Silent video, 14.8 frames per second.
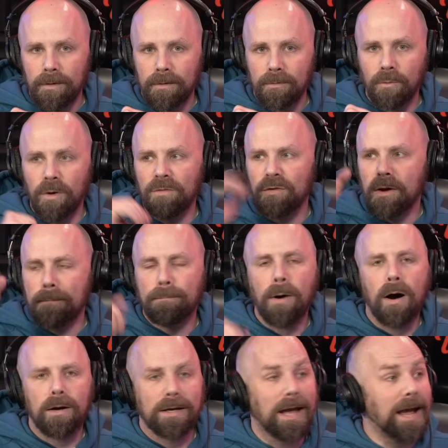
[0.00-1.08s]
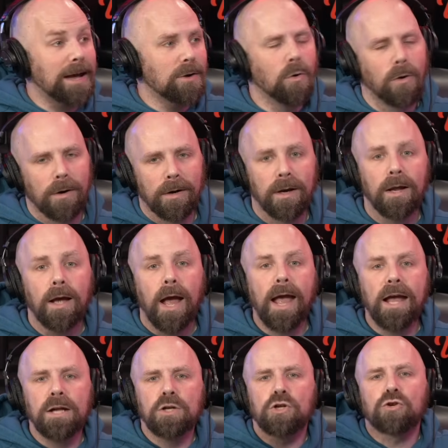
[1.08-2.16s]
What if you had Punk and Orton
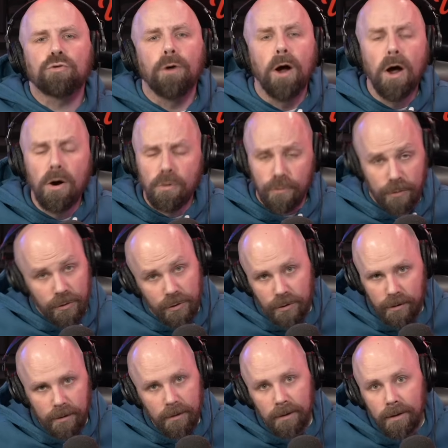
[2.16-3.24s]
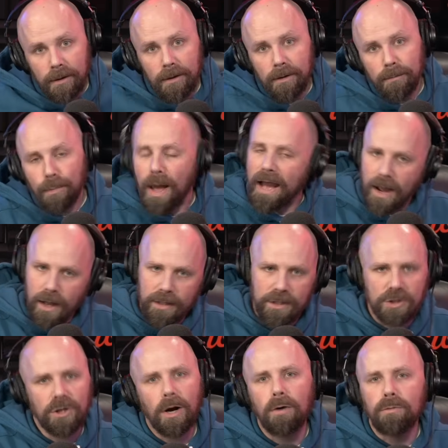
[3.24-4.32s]
and Truth back on the
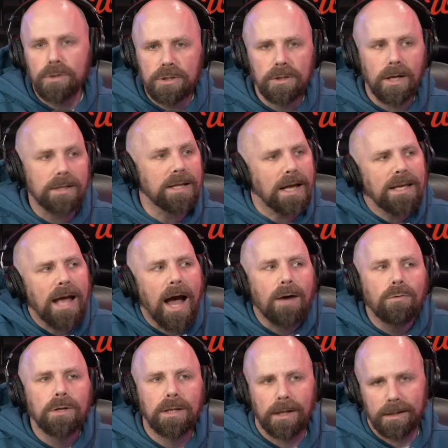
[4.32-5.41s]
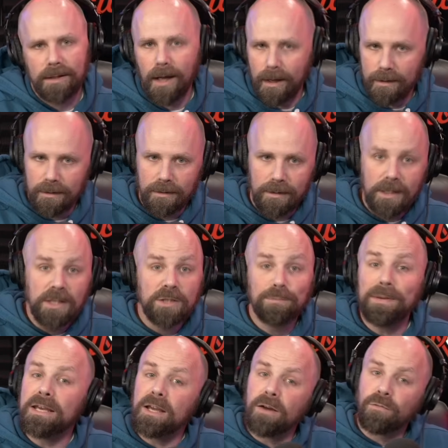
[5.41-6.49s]
show? Would you like that? Yeah, I would like that.
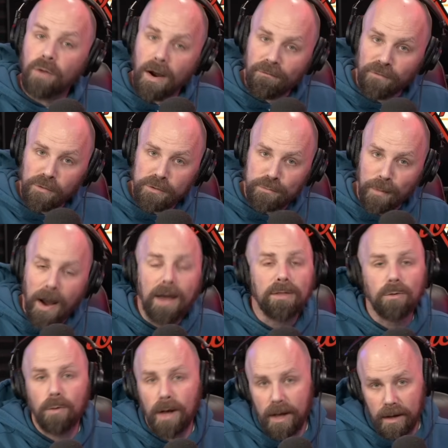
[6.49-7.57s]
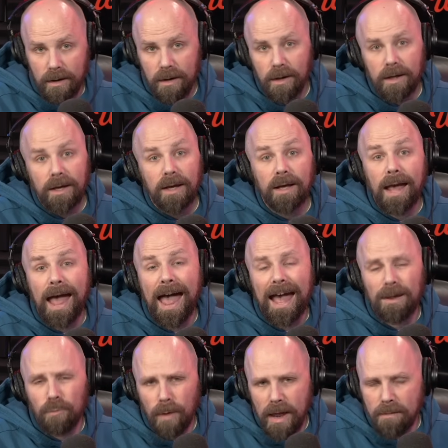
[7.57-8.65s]
Speaking of ruffles, by the way,
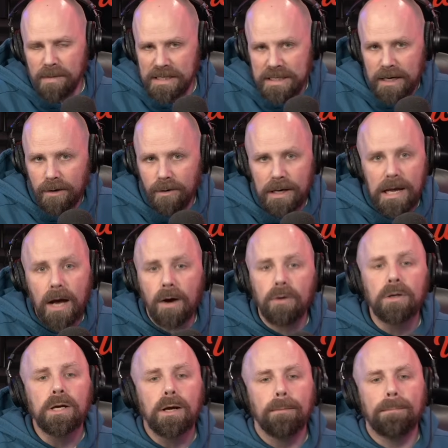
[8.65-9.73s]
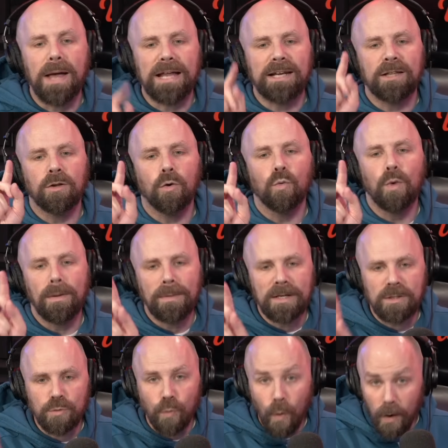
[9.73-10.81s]
had Rey Mysterio been in the
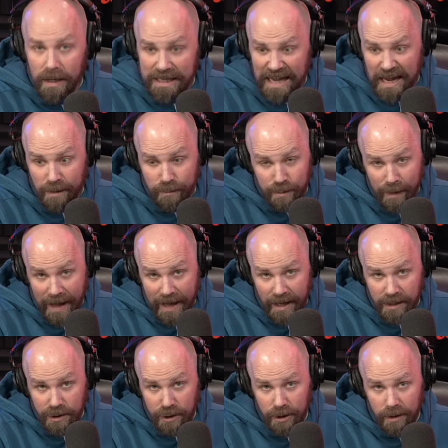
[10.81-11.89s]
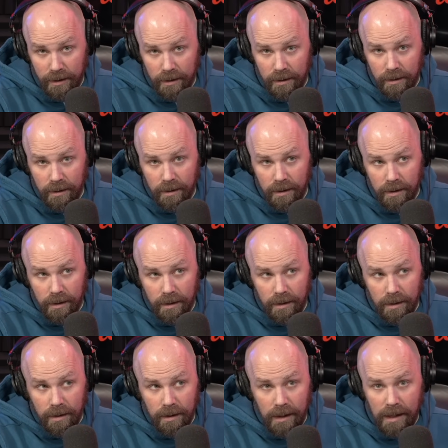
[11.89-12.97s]
women's War Games match,
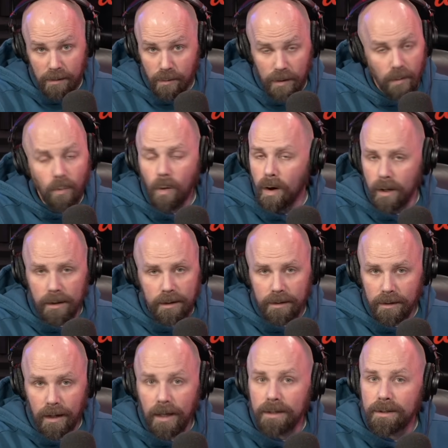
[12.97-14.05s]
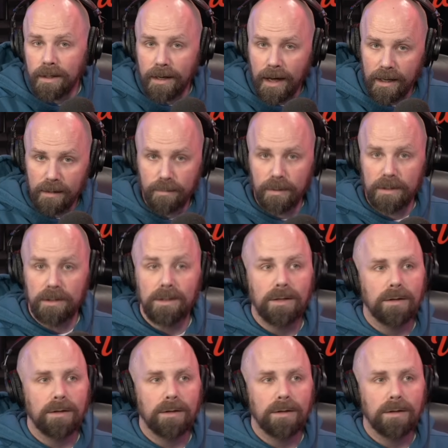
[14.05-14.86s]
he would have won undeniably.